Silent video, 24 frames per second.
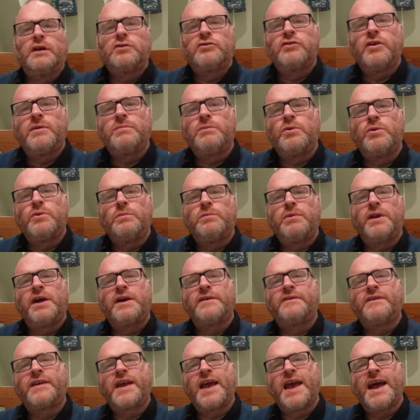Triple
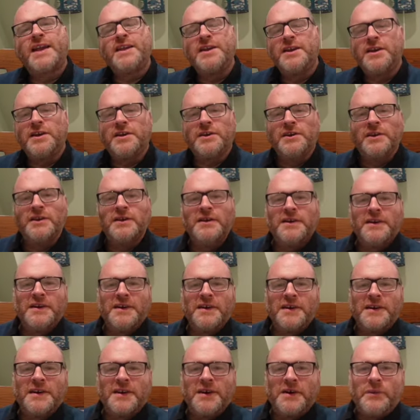Bluff Canyon,
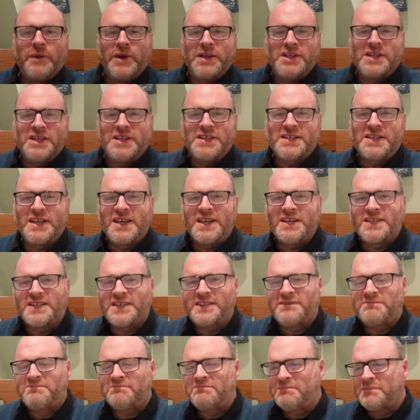which is
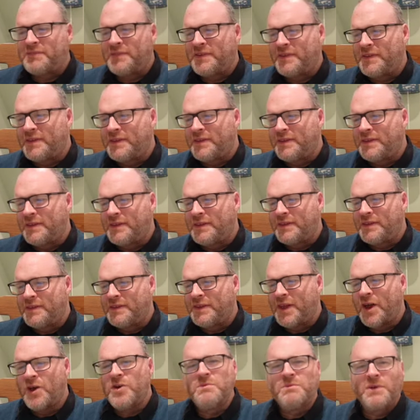this
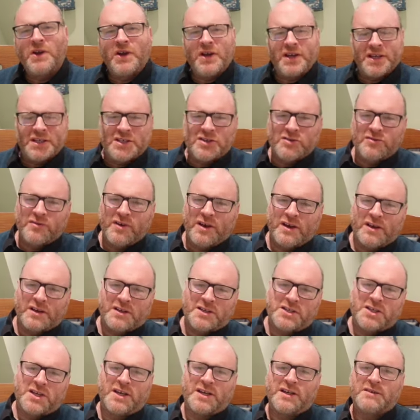dome-like
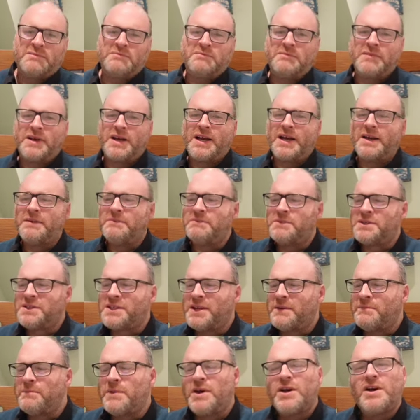structure
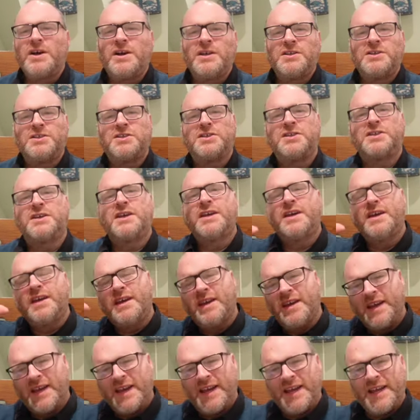submerged
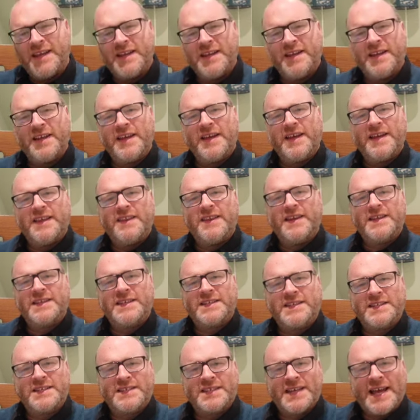in this
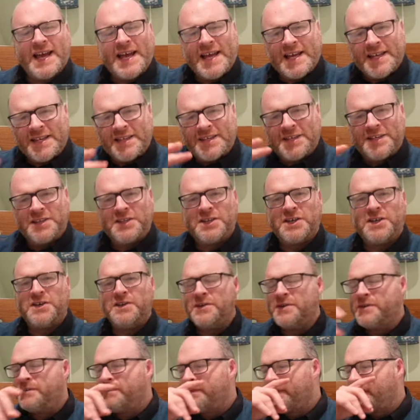sand
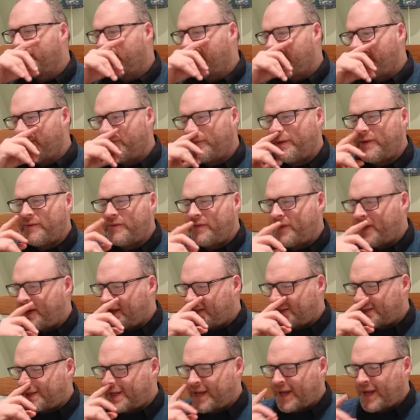dune with
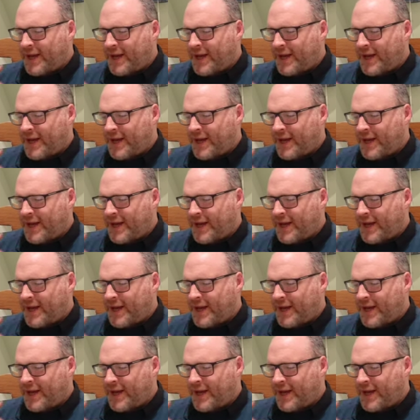these